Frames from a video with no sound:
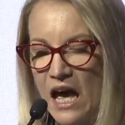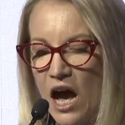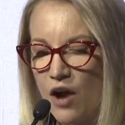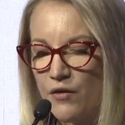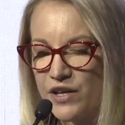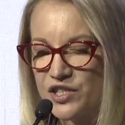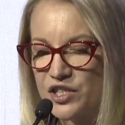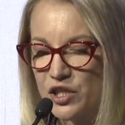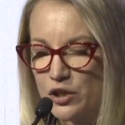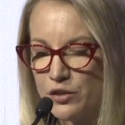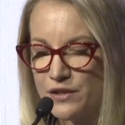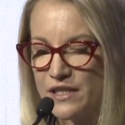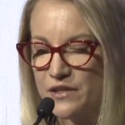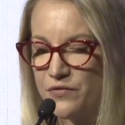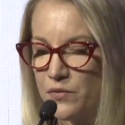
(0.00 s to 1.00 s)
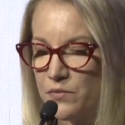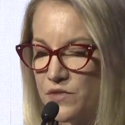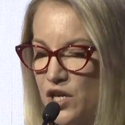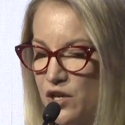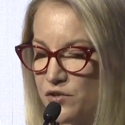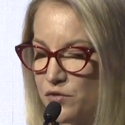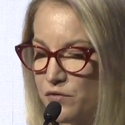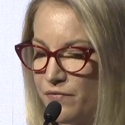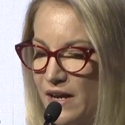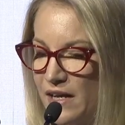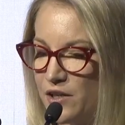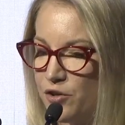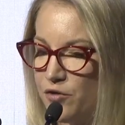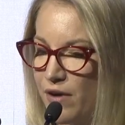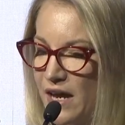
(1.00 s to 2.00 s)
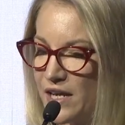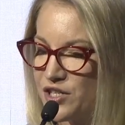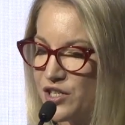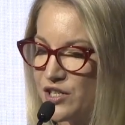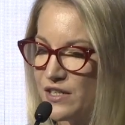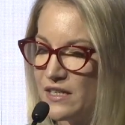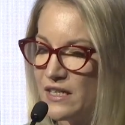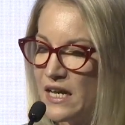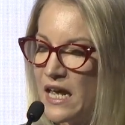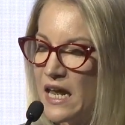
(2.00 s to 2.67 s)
are excluded from total value creation